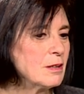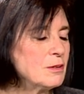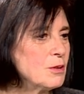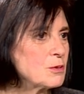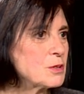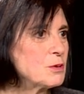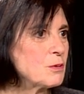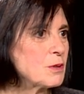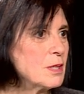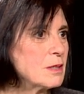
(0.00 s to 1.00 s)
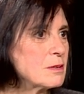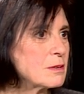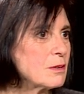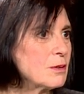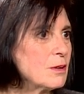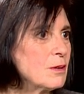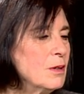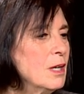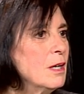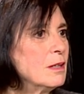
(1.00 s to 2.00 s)
those two things are
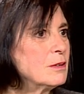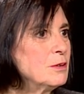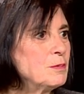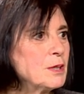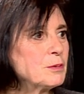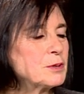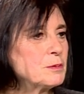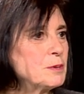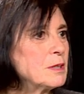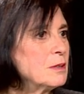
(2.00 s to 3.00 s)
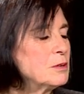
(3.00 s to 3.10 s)
to be able to be